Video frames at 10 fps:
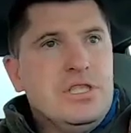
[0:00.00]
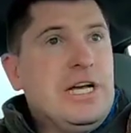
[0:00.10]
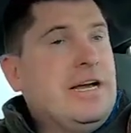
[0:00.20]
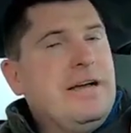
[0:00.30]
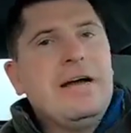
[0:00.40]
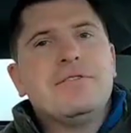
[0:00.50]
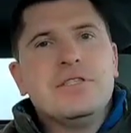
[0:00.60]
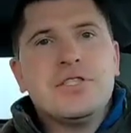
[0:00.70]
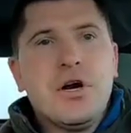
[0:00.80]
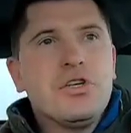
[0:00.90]
I have to
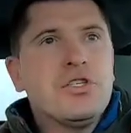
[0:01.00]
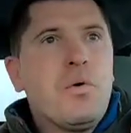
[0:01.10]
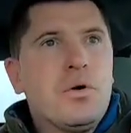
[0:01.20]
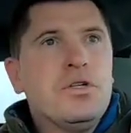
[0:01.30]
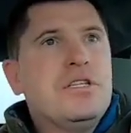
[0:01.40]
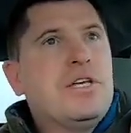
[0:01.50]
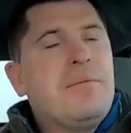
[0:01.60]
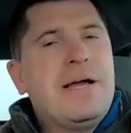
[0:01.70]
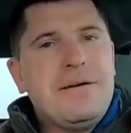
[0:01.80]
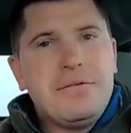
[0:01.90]
charge accordingly, so that
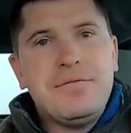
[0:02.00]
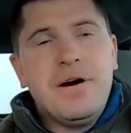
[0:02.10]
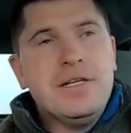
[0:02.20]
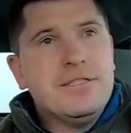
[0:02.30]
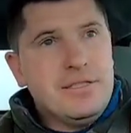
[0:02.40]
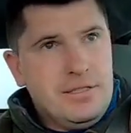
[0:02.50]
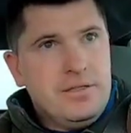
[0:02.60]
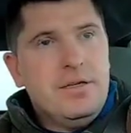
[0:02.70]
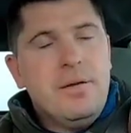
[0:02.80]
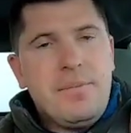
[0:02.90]
way I have a fund
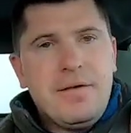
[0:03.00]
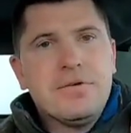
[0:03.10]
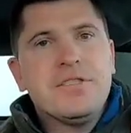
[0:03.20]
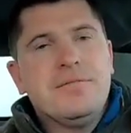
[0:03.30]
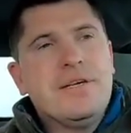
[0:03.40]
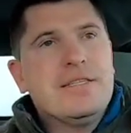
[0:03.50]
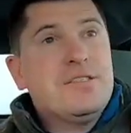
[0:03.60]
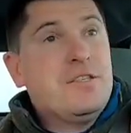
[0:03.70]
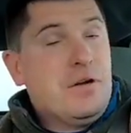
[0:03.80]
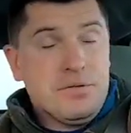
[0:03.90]
to pay for stuff like
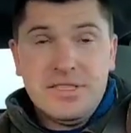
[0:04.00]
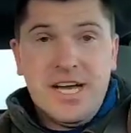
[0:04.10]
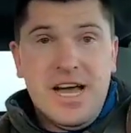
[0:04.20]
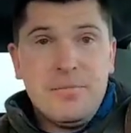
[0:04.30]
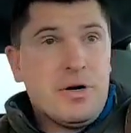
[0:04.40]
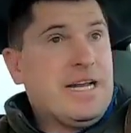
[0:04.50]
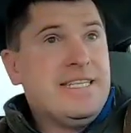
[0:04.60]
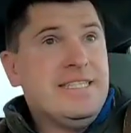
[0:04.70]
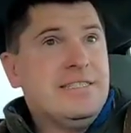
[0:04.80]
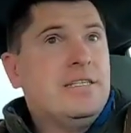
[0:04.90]
this. And there was a time when I
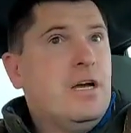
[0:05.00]
didn't,